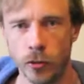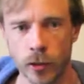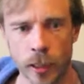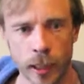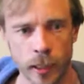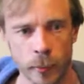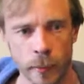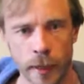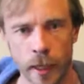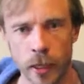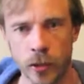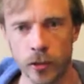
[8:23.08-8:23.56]

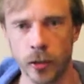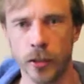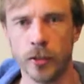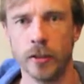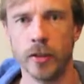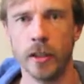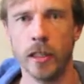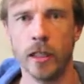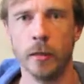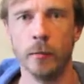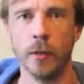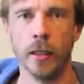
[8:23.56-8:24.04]
get them
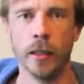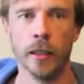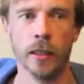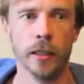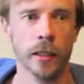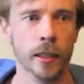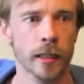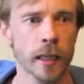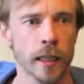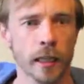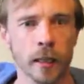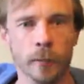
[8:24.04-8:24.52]
interested in the
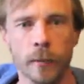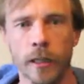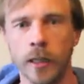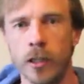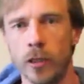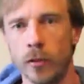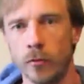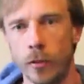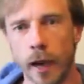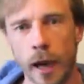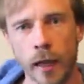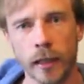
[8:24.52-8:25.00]
building, get them
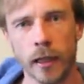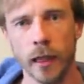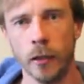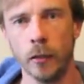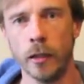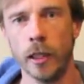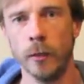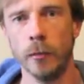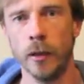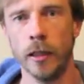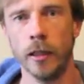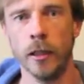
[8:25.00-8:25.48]
interacting
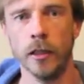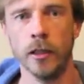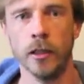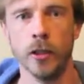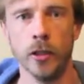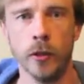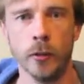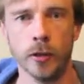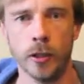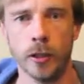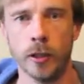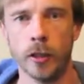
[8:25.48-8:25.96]
with the building,
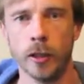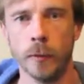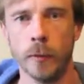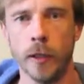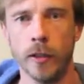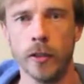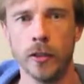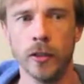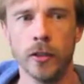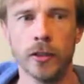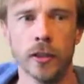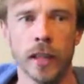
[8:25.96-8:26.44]
using the
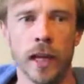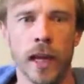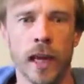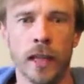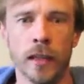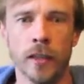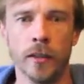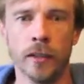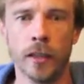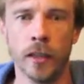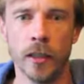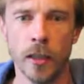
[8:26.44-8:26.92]
spaces,
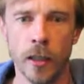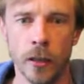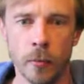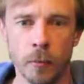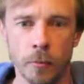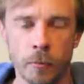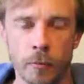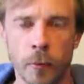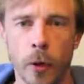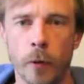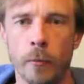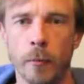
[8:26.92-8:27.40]
and
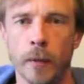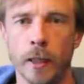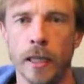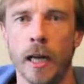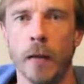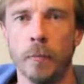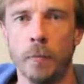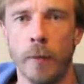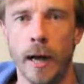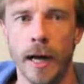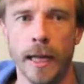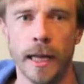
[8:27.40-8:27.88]
pumping
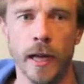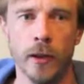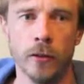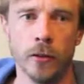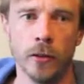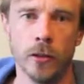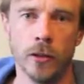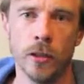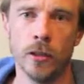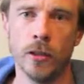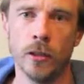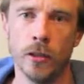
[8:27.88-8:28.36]
that back
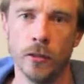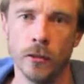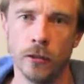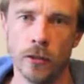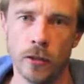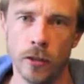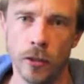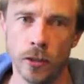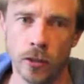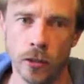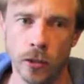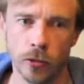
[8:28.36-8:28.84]
out to
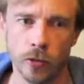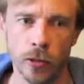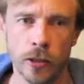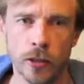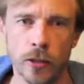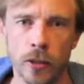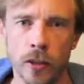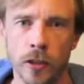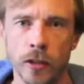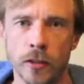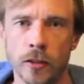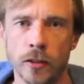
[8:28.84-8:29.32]
the
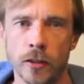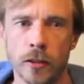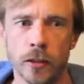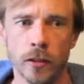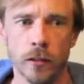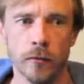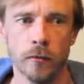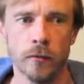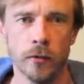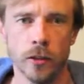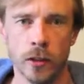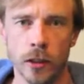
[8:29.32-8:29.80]
street scene, to
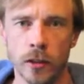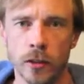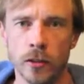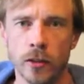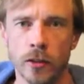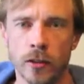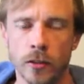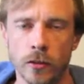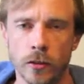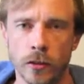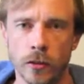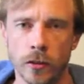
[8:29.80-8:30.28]
the
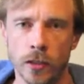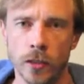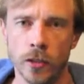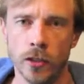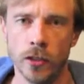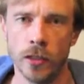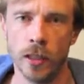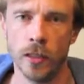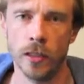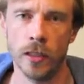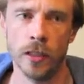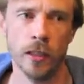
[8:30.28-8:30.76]

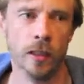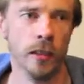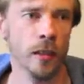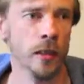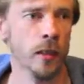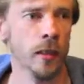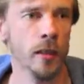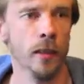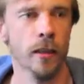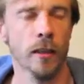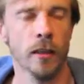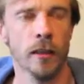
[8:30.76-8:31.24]
city.
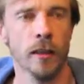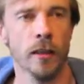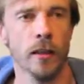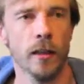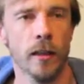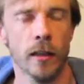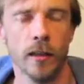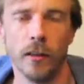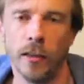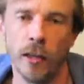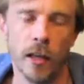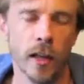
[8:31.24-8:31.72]

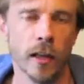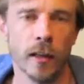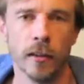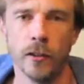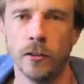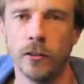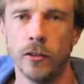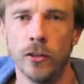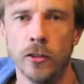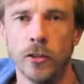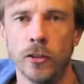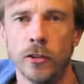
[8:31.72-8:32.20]
Yeah,
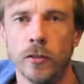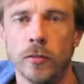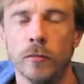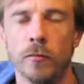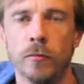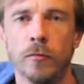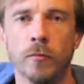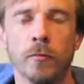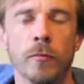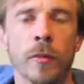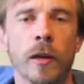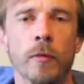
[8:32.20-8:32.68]
just
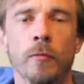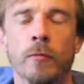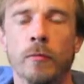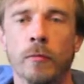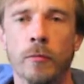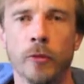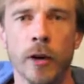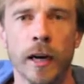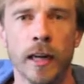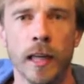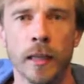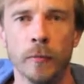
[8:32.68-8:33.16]

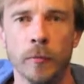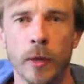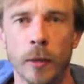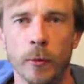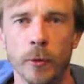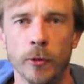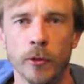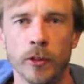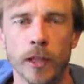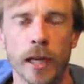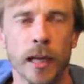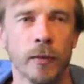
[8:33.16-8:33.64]
brightening
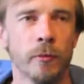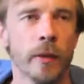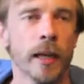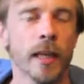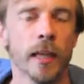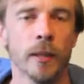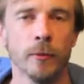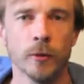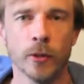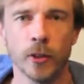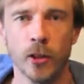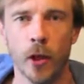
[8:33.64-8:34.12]
people's day,
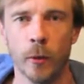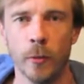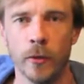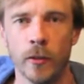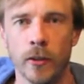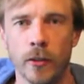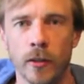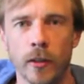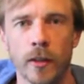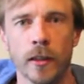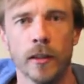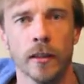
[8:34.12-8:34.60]
making them stop
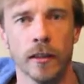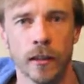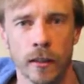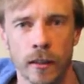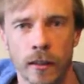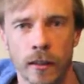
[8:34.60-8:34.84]
and think.